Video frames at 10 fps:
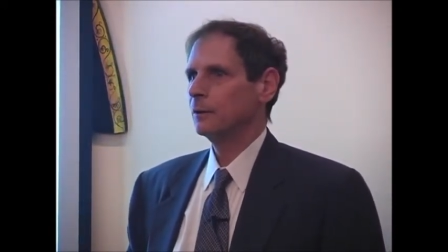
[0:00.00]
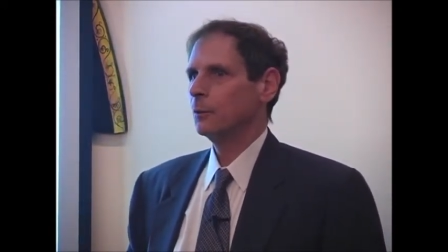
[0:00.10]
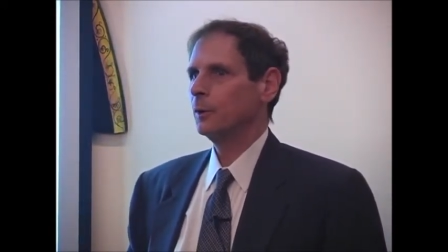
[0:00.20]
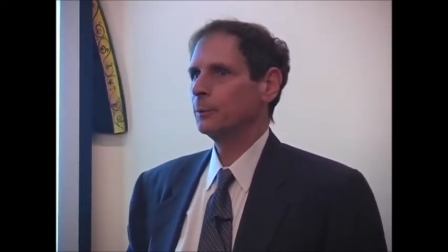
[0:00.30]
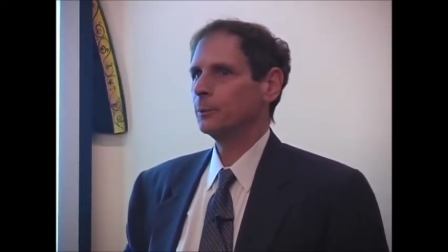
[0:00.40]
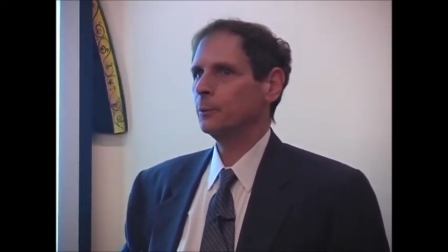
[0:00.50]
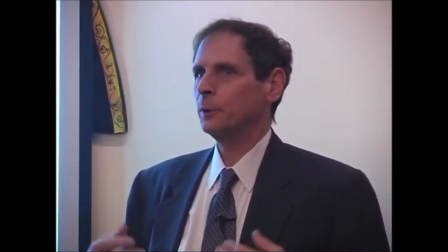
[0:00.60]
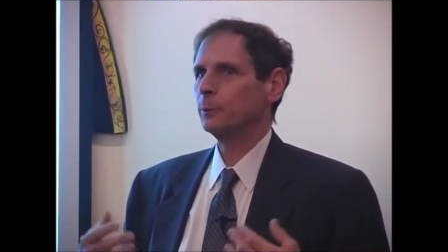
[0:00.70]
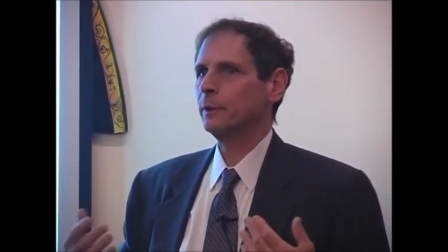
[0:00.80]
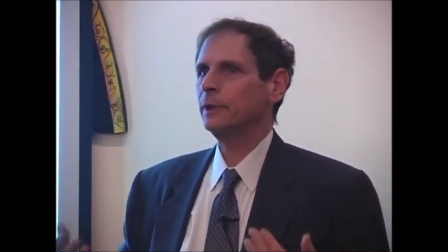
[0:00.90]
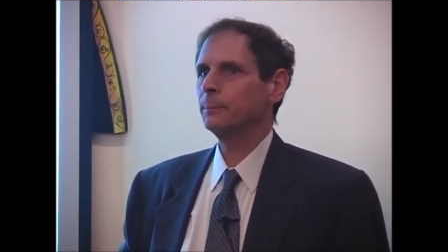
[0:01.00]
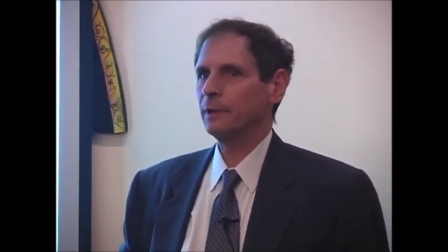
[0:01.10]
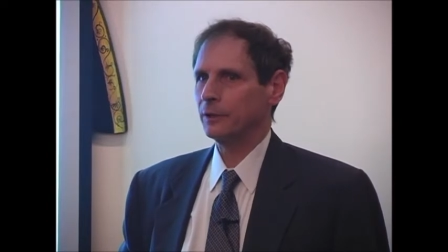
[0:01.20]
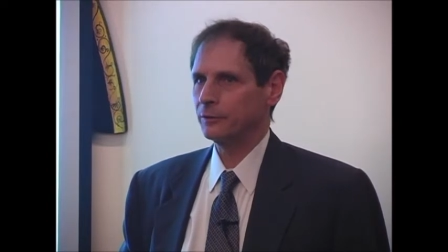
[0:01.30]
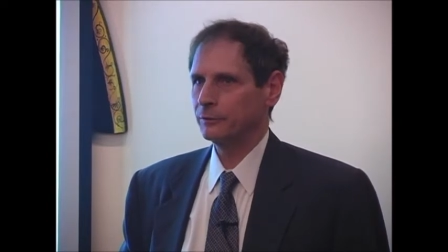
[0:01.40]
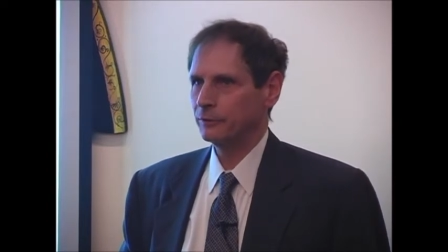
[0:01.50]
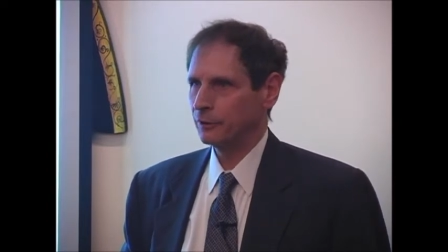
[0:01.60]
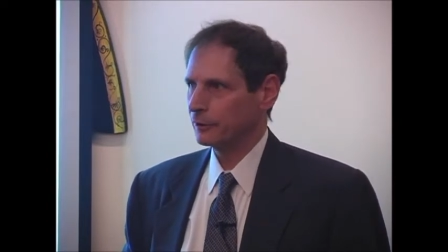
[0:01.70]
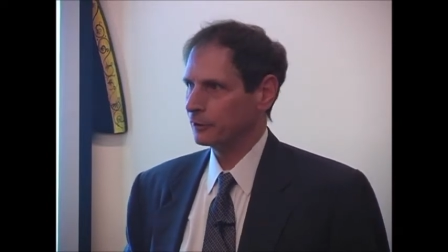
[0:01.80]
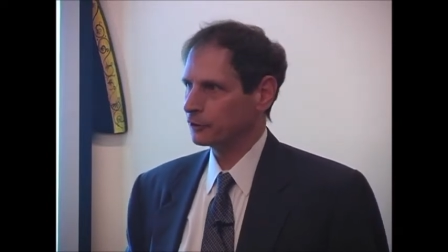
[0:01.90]
We, we read about
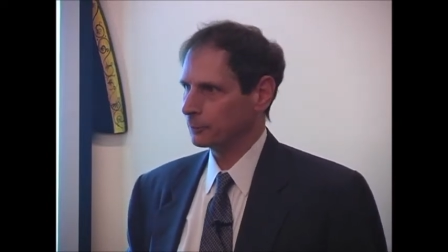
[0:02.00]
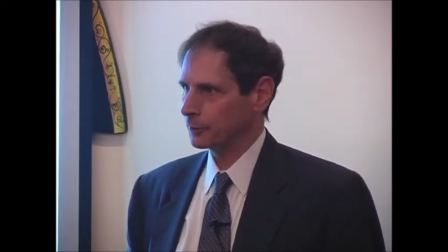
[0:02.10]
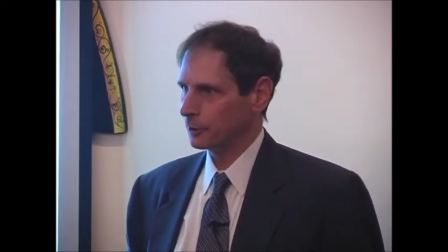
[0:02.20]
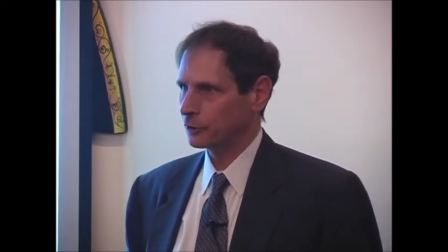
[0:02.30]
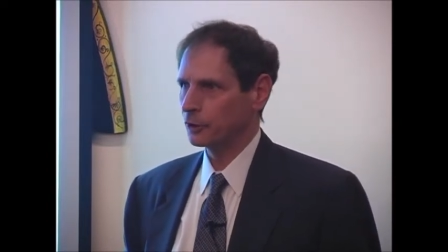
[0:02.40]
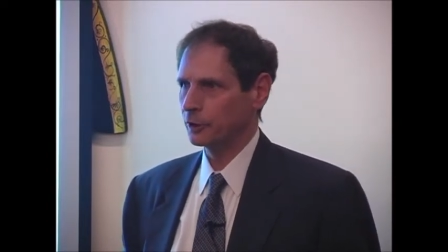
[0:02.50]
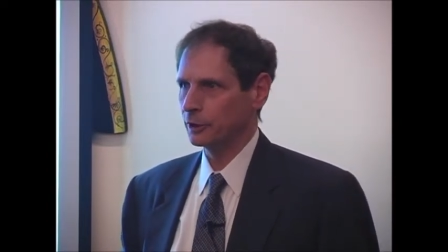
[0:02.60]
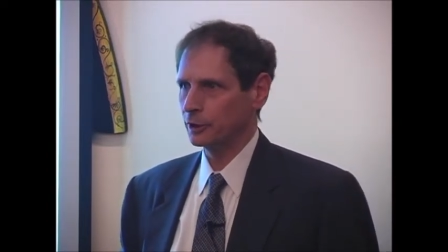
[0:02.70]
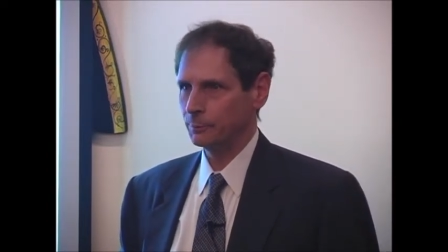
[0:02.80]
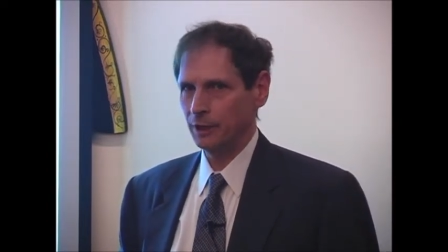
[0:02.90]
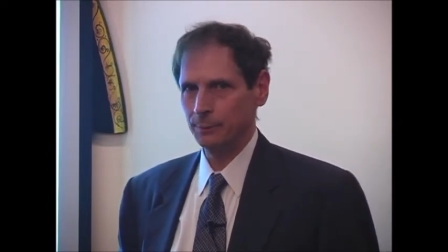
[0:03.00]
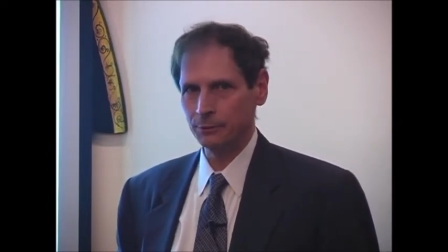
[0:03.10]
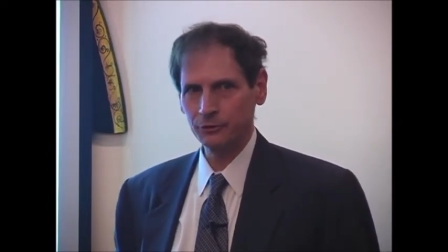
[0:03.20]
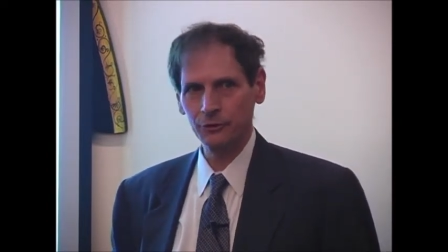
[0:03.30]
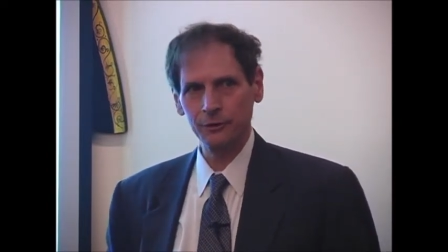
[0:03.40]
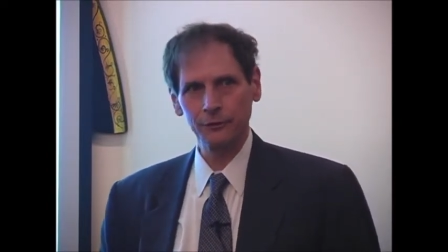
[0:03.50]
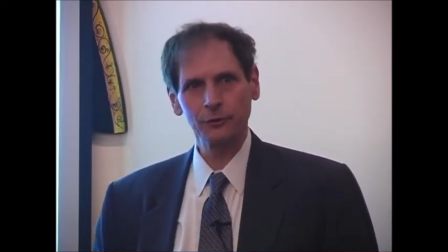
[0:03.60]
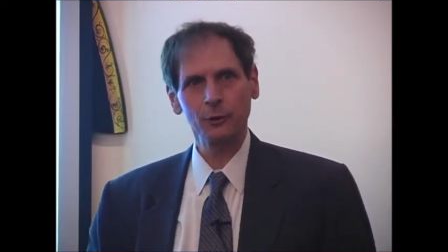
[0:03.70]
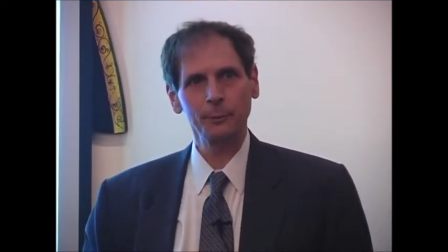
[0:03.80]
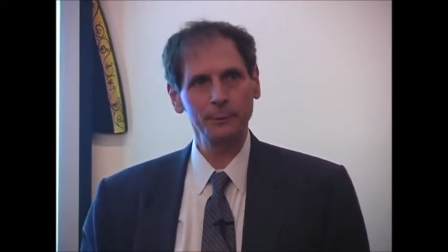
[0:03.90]
something occurring in the paper, so
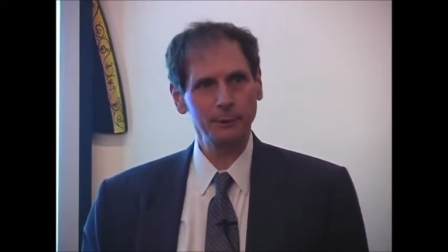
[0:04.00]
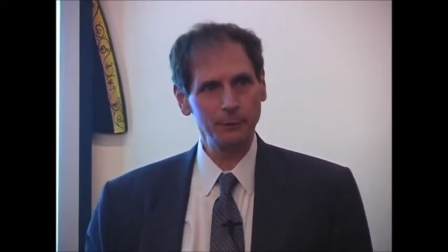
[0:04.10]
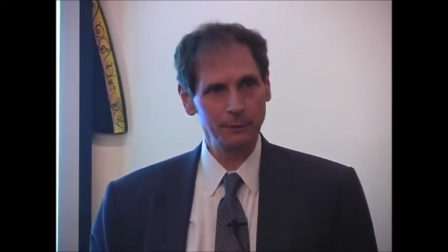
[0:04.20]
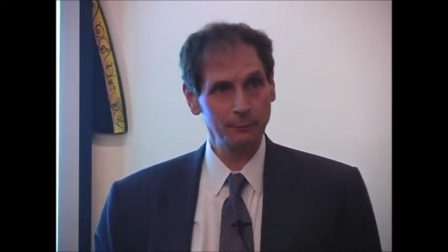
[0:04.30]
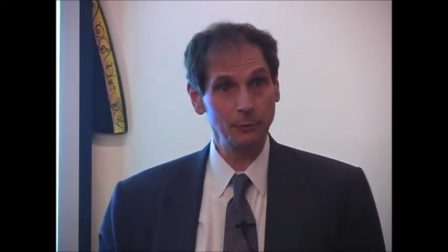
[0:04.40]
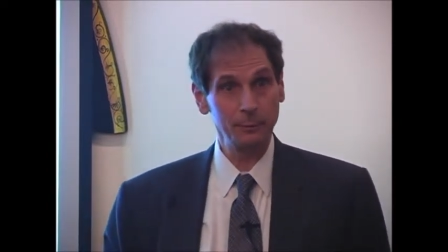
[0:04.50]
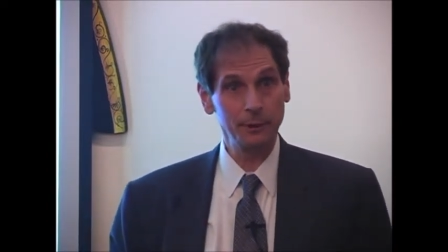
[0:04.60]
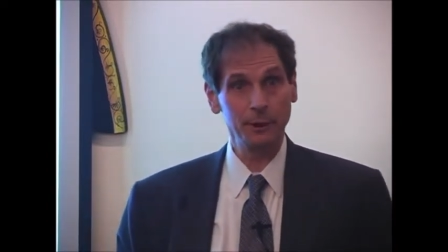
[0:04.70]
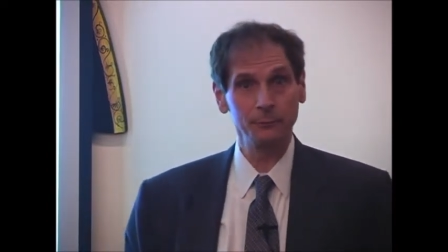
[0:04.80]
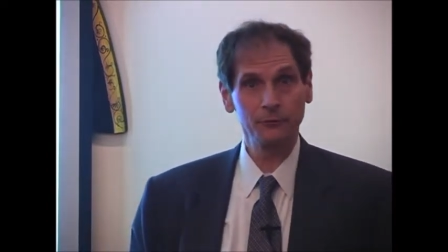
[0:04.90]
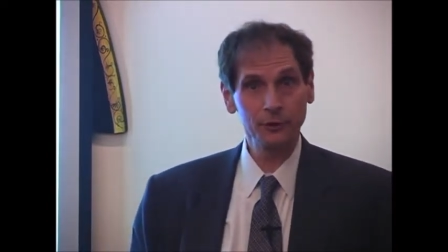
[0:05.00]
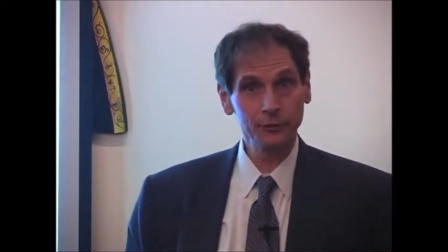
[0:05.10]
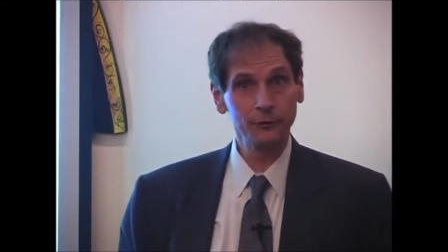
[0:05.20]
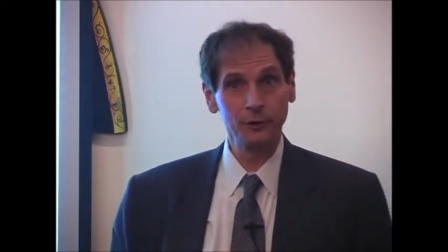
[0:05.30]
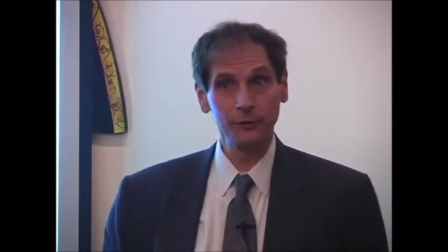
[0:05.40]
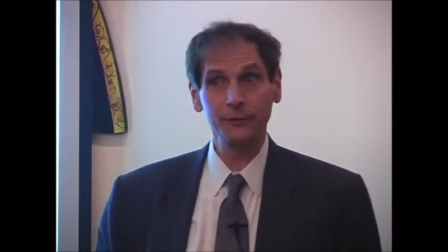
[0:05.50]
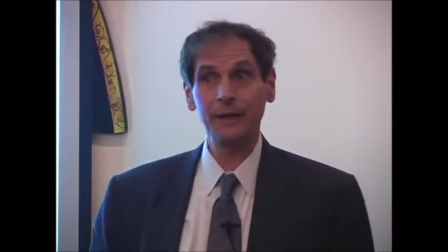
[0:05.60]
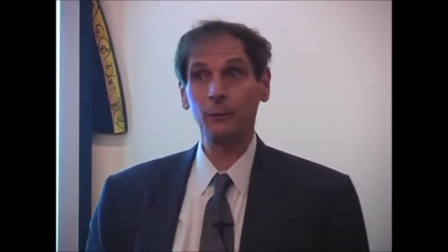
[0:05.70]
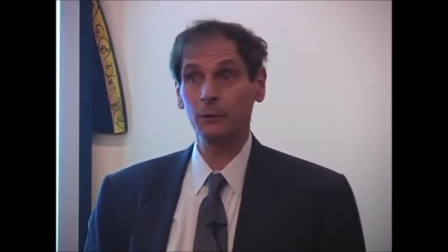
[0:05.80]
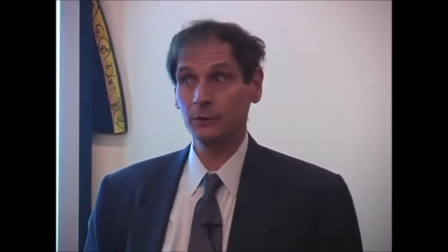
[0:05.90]
therefore we, we, we become fearful that
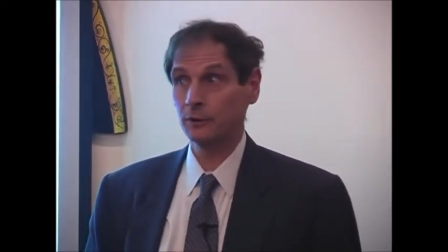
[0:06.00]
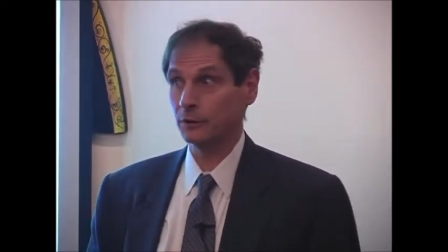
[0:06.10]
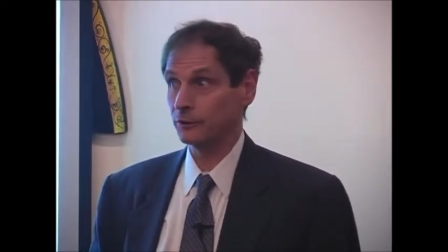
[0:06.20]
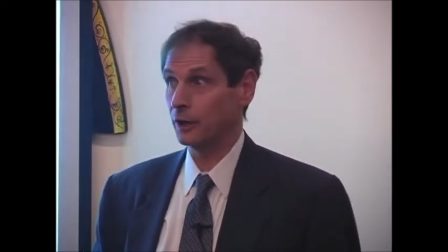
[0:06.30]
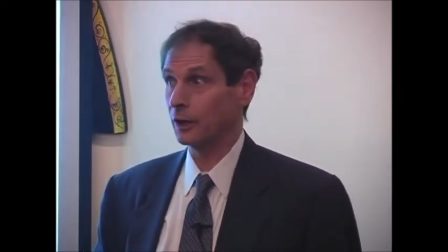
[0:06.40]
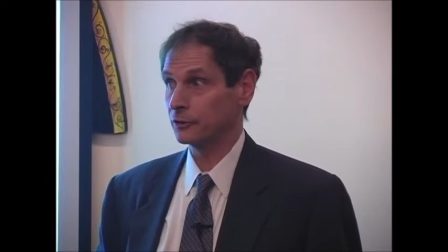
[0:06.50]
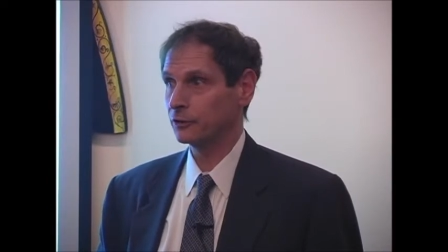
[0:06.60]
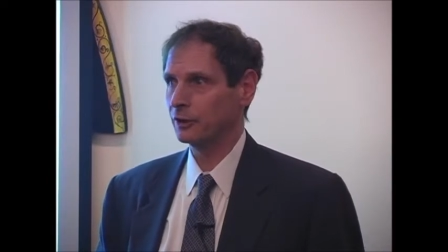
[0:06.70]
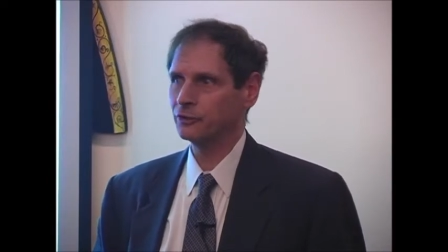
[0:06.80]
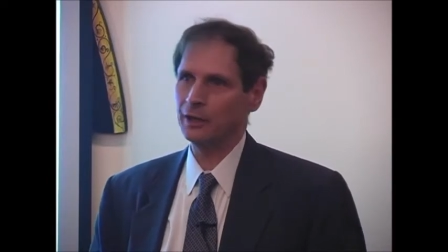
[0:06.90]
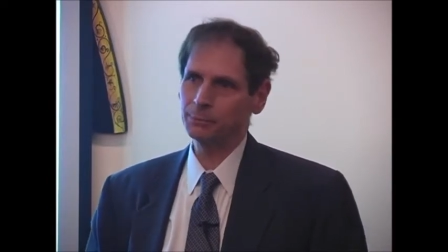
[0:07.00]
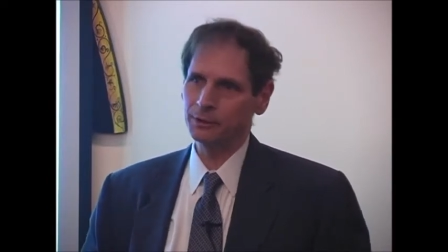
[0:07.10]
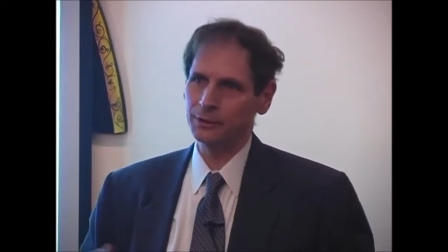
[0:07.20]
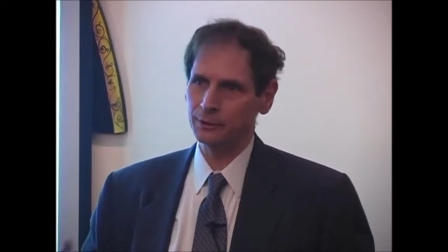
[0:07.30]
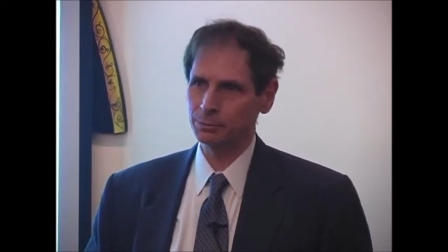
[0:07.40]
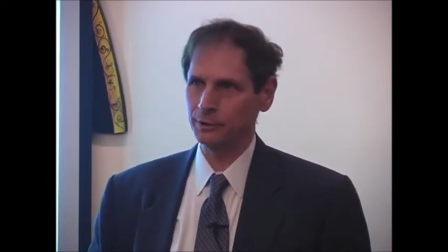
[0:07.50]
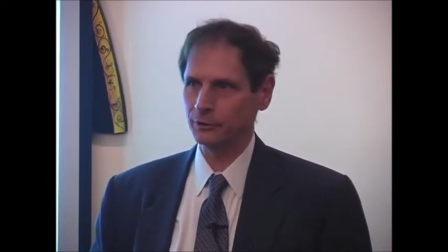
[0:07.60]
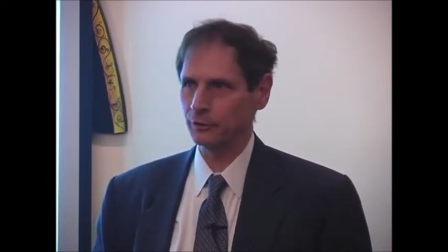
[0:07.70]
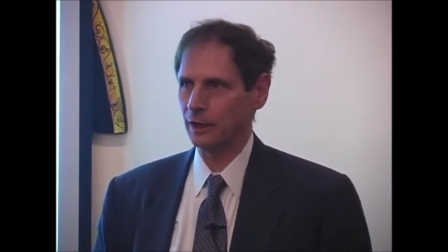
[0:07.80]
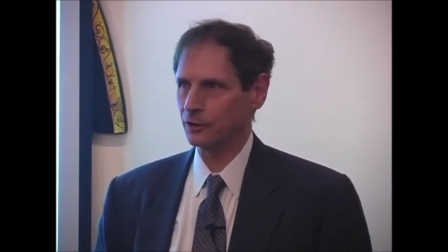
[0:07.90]
that will occur to us. Example, an airplane
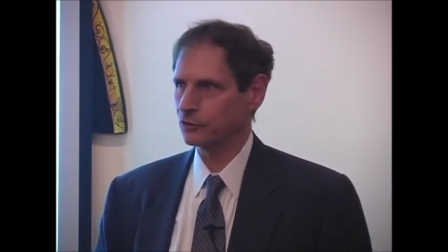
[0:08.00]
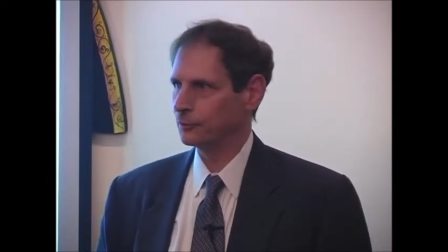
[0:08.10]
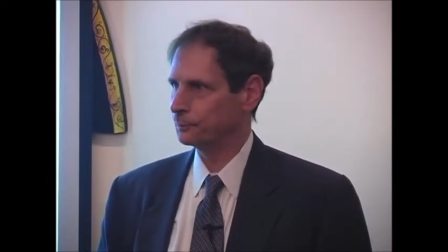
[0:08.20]
crash.